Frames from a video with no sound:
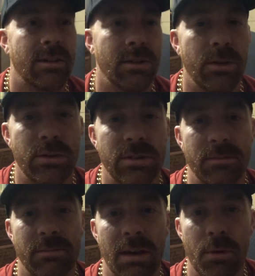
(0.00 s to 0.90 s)
You lose.
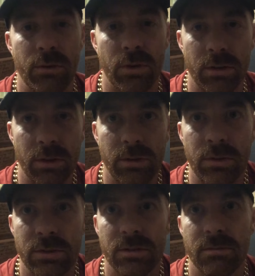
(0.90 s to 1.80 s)
Game over. You don't
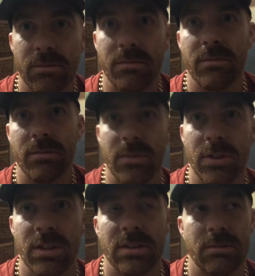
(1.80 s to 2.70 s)
lose.
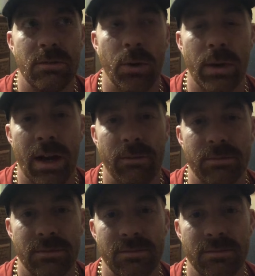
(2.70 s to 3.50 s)
You just don't count.